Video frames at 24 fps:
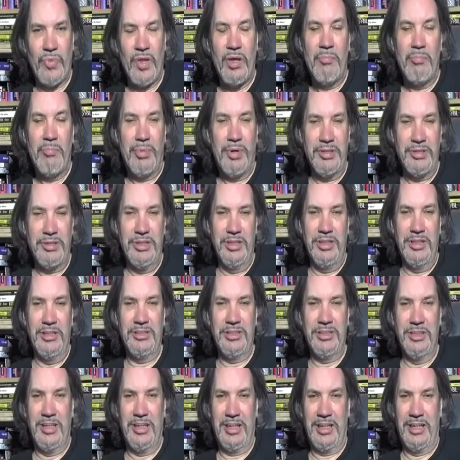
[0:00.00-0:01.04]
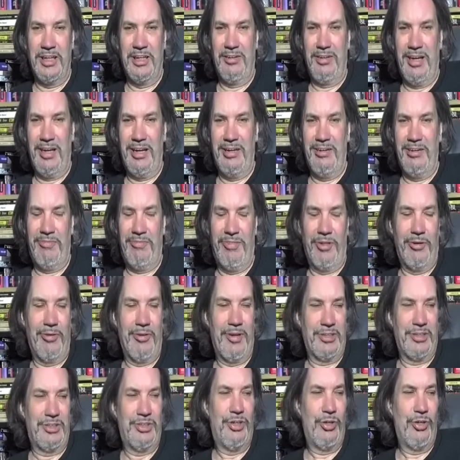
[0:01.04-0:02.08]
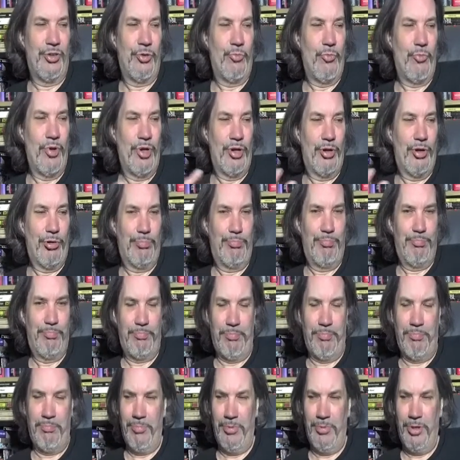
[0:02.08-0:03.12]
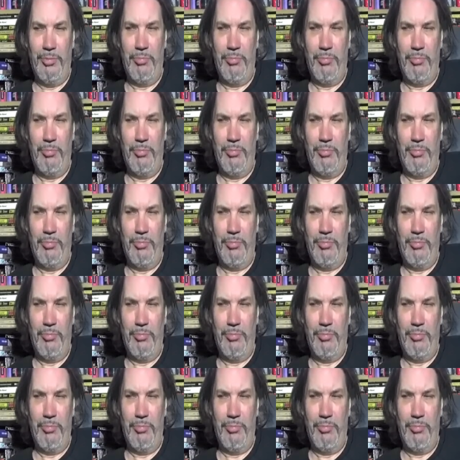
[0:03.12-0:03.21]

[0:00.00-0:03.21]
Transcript: But isn't that kind of life though? That's, you know, that we all, you know,